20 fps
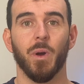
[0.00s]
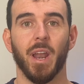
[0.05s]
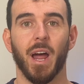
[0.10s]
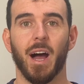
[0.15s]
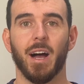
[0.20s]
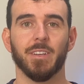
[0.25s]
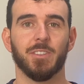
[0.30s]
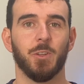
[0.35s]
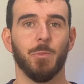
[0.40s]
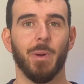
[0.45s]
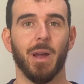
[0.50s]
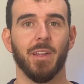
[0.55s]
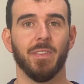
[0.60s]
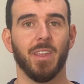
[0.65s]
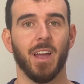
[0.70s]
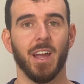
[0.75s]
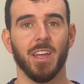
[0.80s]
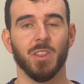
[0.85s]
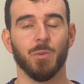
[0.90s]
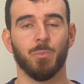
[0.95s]
asked about
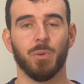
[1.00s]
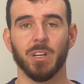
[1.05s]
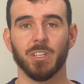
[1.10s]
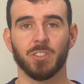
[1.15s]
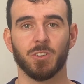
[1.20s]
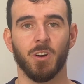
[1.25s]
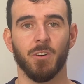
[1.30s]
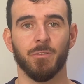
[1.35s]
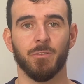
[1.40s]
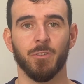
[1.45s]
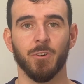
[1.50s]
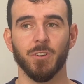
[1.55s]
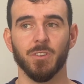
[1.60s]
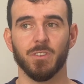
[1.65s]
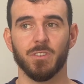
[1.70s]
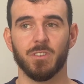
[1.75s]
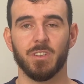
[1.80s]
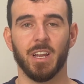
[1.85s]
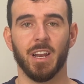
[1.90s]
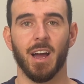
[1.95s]
that in the press
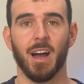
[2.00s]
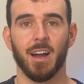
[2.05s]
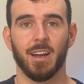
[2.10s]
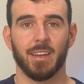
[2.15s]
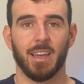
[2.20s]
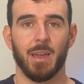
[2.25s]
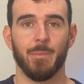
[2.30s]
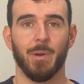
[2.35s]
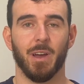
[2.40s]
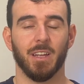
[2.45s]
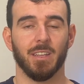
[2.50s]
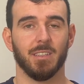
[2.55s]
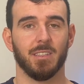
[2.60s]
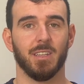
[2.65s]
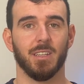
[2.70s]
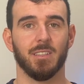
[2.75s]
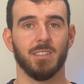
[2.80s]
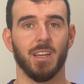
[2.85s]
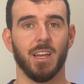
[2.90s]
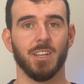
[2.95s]
conference, Ten Hag came out and
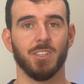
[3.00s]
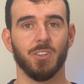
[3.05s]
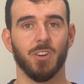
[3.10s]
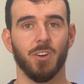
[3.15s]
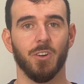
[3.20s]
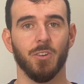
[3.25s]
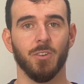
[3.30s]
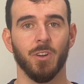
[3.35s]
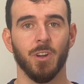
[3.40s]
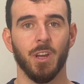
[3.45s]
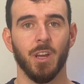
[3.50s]
said Sancho,